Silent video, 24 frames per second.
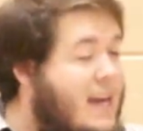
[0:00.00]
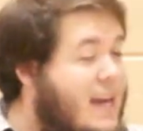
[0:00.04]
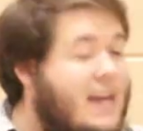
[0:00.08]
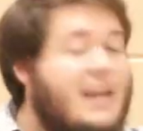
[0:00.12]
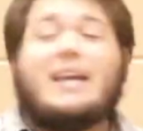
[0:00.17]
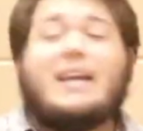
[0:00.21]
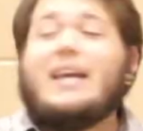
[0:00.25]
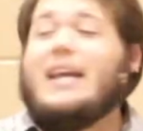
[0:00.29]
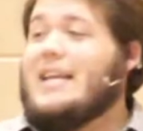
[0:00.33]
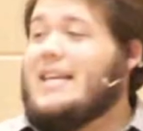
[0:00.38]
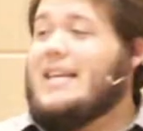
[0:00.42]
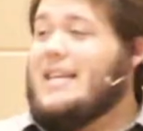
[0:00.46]

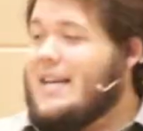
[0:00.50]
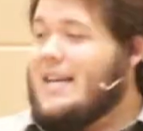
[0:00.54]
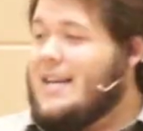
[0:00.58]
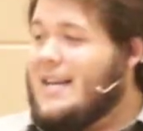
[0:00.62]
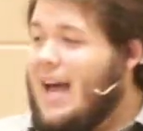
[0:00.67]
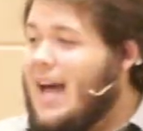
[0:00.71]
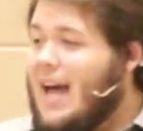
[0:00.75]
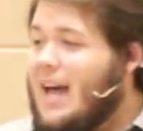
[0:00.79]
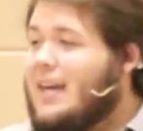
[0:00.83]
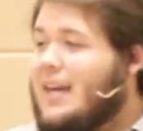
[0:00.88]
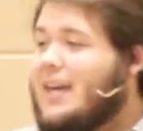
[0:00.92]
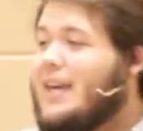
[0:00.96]
He did
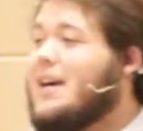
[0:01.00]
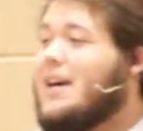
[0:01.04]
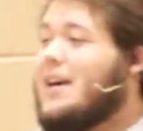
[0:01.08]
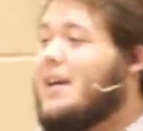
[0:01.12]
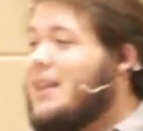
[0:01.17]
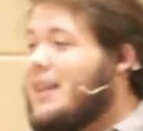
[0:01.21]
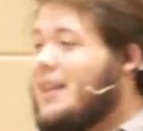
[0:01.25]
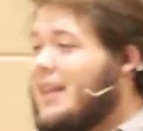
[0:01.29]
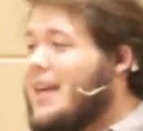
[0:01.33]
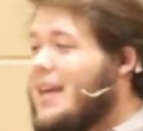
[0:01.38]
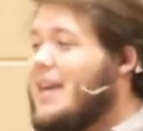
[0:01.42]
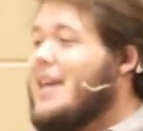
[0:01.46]
not kill
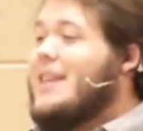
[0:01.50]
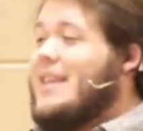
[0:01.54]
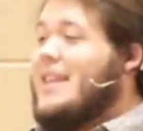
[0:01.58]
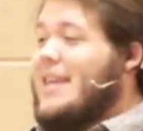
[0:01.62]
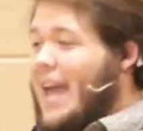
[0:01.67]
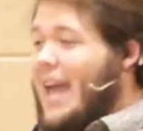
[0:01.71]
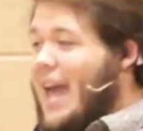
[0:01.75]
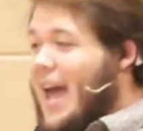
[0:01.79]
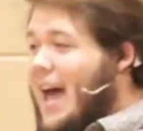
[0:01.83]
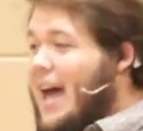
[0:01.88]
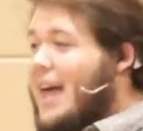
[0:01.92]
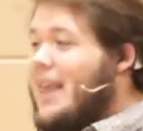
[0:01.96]

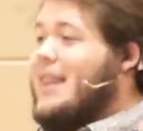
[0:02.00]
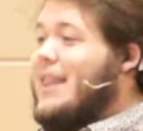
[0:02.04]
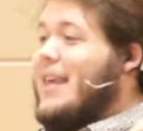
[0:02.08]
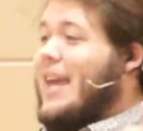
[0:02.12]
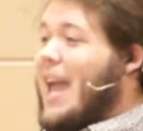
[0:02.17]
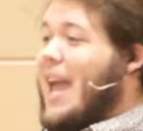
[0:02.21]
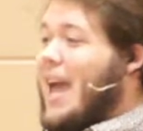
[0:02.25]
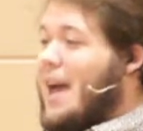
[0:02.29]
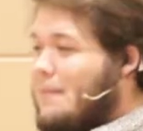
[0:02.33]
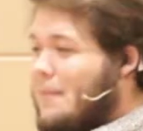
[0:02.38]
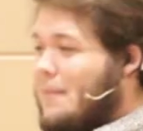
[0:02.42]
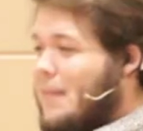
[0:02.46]

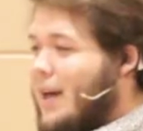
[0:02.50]
the